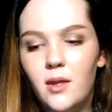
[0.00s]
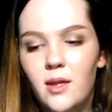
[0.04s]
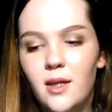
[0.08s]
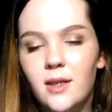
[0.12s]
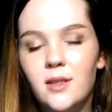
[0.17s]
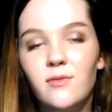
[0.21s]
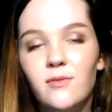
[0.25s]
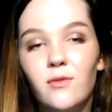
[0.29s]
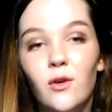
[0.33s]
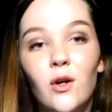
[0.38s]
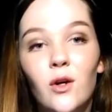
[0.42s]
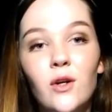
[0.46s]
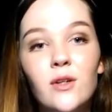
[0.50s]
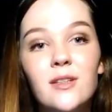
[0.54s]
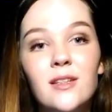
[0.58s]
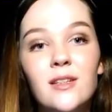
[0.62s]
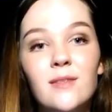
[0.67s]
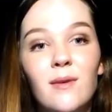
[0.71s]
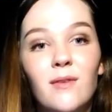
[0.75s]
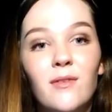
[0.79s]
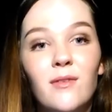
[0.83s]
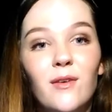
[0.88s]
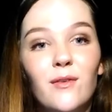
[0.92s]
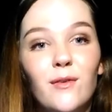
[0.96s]
This verse
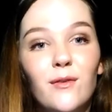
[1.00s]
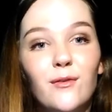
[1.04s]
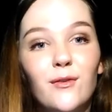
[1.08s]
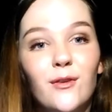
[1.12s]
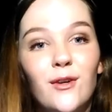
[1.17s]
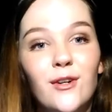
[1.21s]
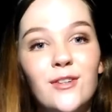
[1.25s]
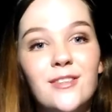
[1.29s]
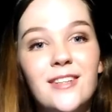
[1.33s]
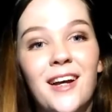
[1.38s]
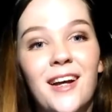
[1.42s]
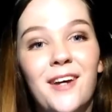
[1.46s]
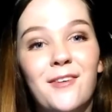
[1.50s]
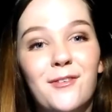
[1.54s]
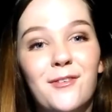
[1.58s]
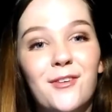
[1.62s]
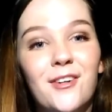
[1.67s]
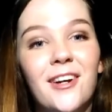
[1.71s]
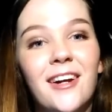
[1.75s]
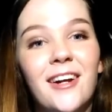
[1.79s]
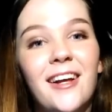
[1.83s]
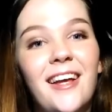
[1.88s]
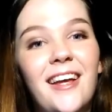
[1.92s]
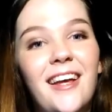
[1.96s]
is my favourite verse
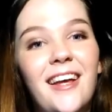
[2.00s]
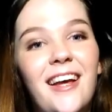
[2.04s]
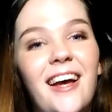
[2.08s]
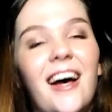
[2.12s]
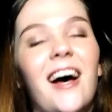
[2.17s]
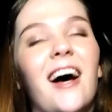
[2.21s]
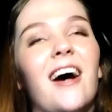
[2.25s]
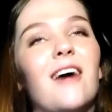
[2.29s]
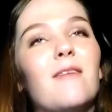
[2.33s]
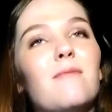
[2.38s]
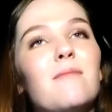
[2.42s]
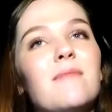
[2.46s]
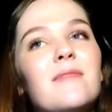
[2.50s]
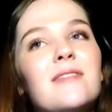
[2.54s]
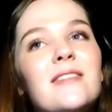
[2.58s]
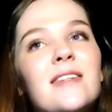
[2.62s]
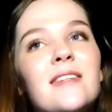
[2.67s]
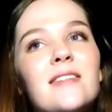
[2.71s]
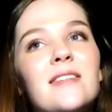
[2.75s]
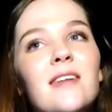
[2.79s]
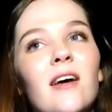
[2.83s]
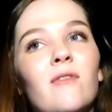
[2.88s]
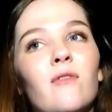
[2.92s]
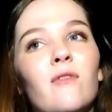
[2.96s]
ever,
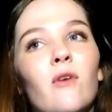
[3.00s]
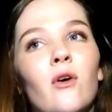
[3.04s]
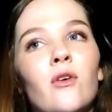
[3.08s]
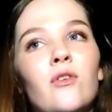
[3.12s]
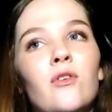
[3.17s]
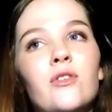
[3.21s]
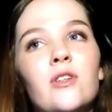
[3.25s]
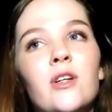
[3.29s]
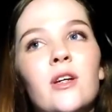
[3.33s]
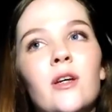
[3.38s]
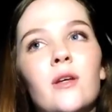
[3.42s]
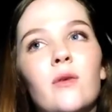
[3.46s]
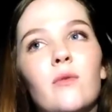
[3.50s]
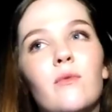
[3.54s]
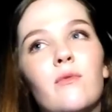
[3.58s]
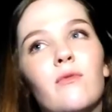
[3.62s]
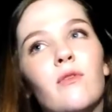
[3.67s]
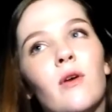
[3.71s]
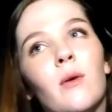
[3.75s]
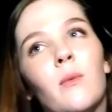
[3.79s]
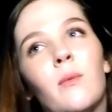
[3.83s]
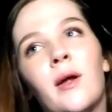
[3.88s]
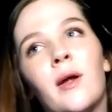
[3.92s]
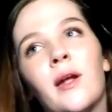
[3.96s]
since I found it
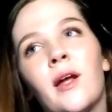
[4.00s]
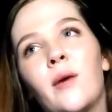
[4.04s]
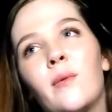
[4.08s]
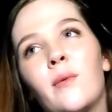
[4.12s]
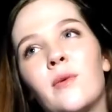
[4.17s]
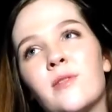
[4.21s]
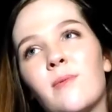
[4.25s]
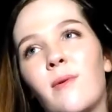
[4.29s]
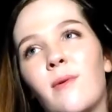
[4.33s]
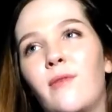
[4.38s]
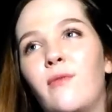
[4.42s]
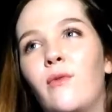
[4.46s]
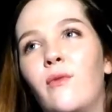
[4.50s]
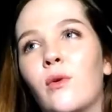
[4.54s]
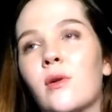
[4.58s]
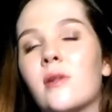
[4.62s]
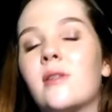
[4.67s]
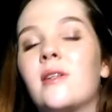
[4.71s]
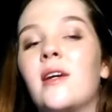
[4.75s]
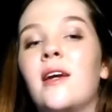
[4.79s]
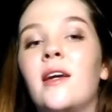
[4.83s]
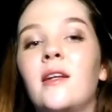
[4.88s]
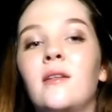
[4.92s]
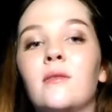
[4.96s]
from when I was about
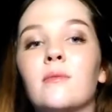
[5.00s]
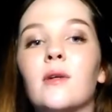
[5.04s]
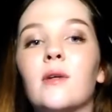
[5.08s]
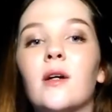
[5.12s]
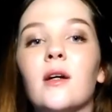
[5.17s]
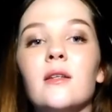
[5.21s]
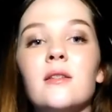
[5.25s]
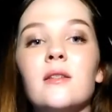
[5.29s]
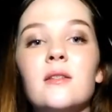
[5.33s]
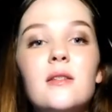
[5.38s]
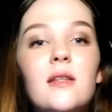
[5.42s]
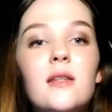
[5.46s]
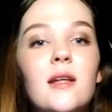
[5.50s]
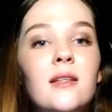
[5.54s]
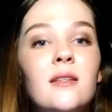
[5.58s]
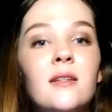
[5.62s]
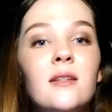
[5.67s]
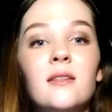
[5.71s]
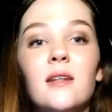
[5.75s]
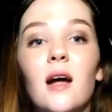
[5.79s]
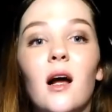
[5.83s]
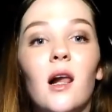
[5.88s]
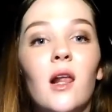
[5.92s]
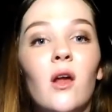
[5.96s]
14, because
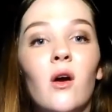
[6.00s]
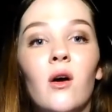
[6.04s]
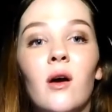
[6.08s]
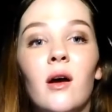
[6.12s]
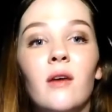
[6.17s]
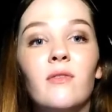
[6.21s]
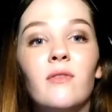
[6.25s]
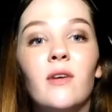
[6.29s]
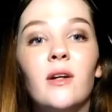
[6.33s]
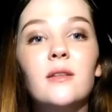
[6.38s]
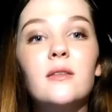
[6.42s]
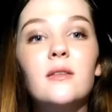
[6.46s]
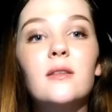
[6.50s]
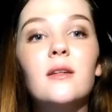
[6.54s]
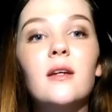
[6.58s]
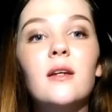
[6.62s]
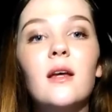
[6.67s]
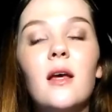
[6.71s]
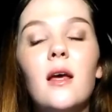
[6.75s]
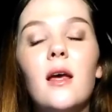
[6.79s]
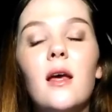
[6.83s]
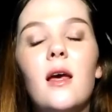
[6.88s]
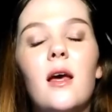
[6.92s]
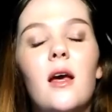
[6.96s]
it's exactly how I felt.
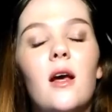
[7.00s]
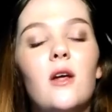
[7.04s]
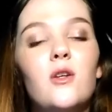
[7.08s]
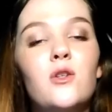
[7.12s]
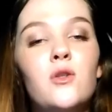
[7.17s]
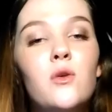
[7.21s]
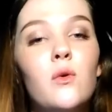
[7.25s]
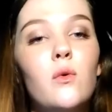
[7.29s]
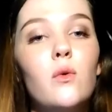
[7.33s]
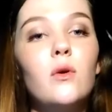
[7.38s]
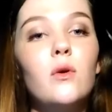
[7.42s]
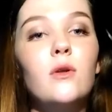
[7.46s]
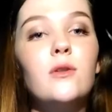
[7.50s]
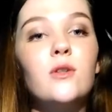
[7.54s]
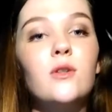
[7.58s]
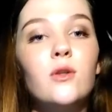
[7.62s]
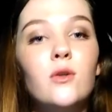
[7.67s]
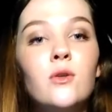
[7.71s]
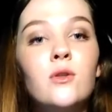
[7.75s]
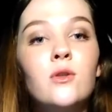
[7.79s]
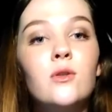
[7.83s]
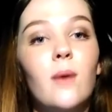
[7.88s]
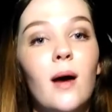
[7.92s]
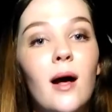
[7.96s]
Joel
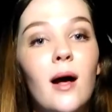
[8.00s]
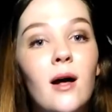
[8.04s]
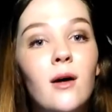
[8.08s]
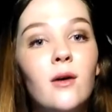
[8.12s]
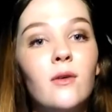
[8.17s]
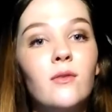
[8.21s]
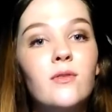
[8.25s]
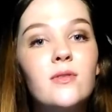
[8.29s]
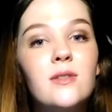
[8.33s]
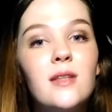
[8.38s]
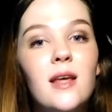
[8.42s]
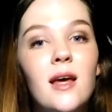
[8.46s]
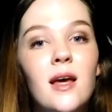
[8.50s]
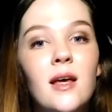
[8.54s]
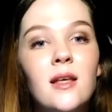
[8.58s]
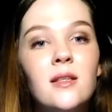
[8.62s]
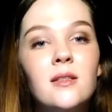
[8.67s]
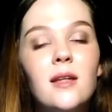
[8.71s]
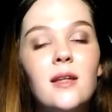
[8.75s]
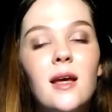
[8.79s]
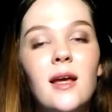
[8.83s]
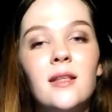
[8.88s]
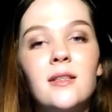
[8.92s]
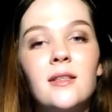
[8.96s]
2:12
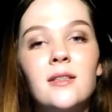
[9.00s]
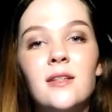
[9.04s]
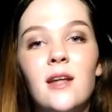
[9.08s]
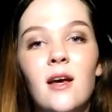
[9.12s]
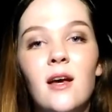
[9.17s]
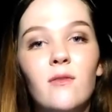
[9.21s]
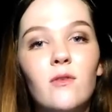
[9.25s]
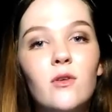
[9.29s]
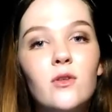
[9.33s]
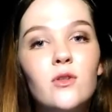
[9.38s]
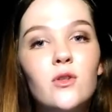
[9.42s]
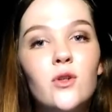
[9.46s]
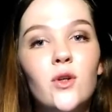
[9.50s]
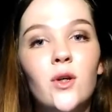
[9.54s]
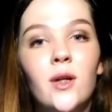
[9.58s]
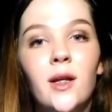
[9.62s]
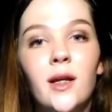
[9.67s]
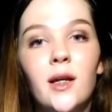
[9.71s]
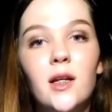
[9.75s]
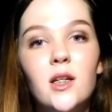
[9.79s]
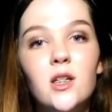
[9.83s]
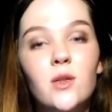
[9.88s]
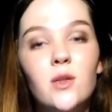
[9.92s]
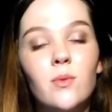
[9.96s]
says, "It's never too
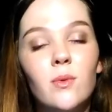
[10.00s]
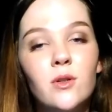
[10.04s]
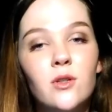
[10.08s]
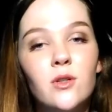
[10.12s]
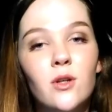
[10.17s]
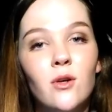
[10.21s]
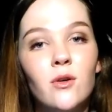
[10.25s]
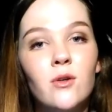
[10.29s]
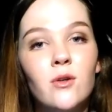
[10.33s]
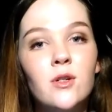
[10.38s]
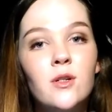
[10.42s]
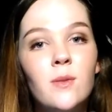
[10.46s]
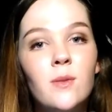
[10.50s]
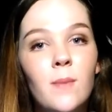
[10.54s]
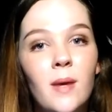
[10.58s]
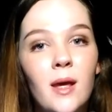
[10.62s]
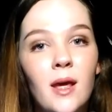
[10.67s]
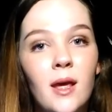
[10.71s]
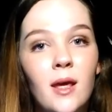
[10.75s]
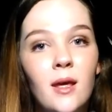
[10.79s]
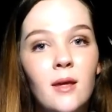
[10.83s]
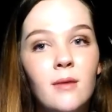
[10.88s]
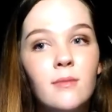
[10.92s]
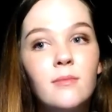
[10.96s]
late to return to
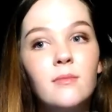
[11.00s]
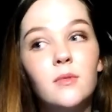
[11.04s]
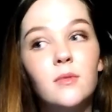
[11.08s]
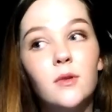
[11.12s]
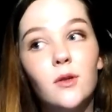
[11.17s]
me,